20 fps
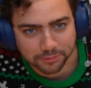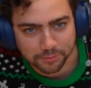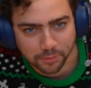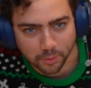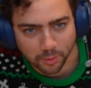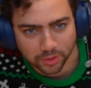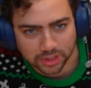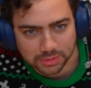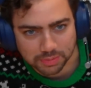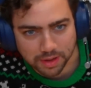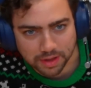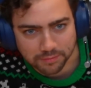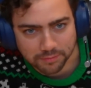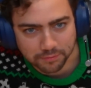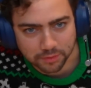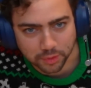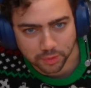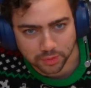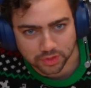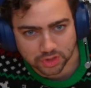to force my
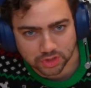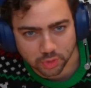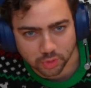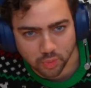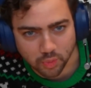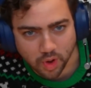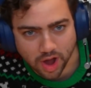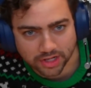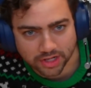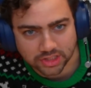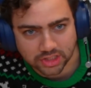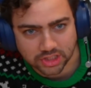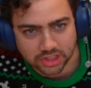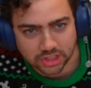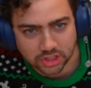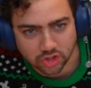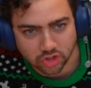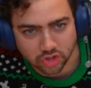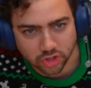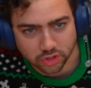viewers to watch
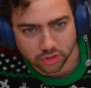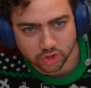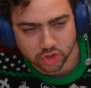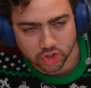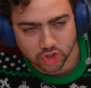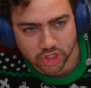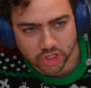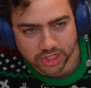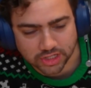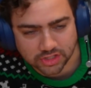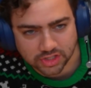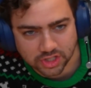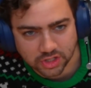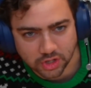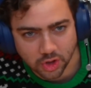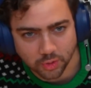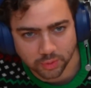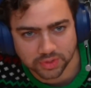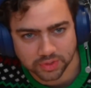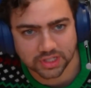these little shits
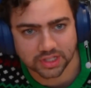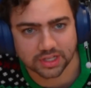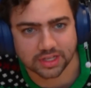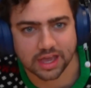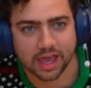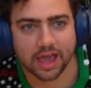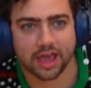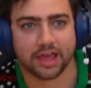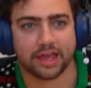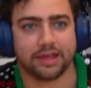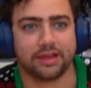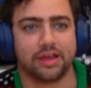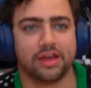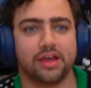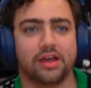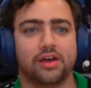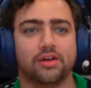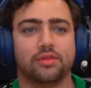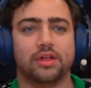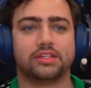in OTK.
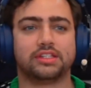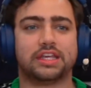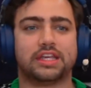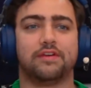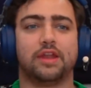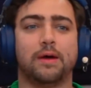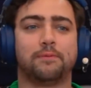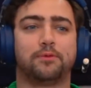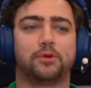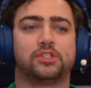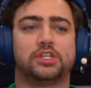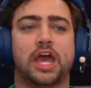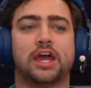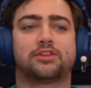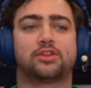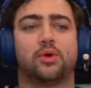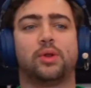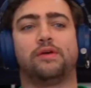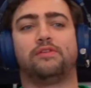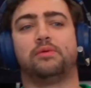Let's give it up for
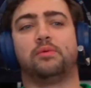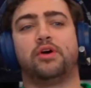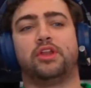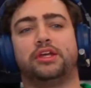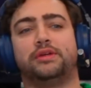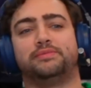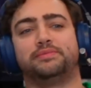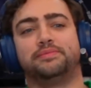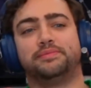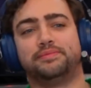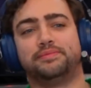Tectone, everybody.